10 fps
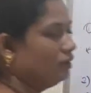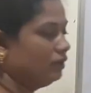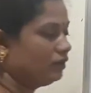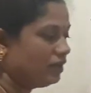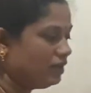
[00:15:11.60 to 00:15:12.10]

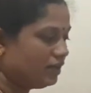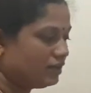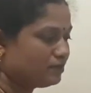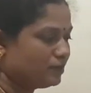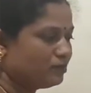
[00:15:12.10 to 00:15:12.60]
Okay, it
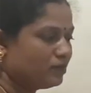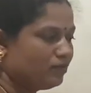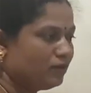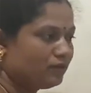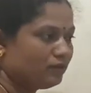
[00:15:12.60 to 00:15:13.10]
is
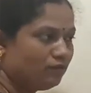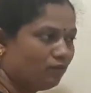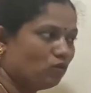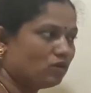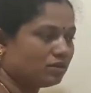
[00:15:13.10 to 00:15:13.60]
permeable to
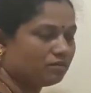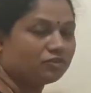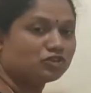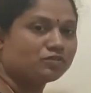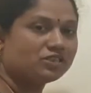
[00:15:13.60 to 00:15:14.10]
water,
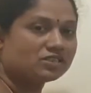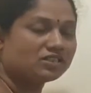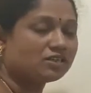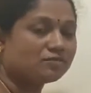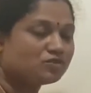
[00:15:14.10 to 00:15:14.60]
which means
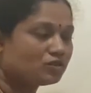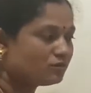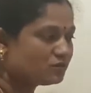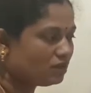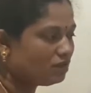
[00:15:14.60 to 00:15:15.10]
it
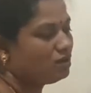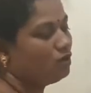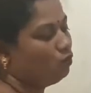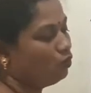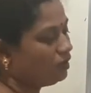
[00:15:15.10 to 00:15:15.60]
absorbs the
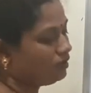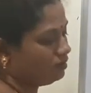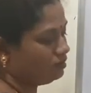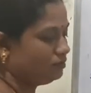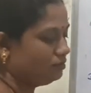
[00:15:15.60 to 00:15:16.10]

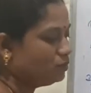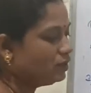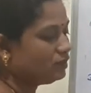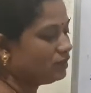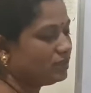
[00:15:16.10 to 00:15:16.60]
water
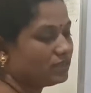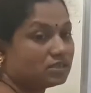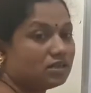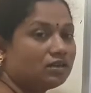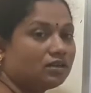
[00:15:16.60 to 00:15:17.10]
but does
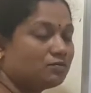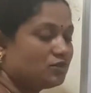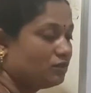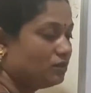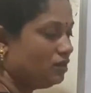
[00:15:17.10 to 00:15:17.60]
not
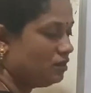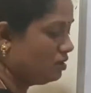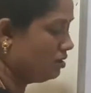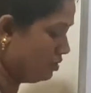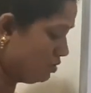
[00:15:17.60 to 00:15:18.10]
absorb the
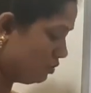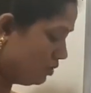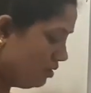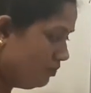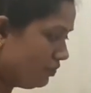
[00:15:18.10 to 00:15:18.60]

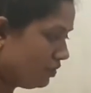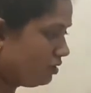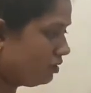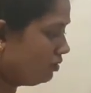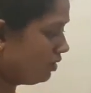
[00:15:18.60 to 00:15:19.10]
sodium
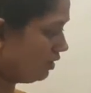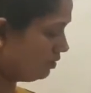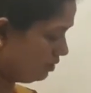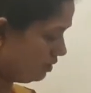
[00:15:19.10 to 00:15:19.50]
chloride.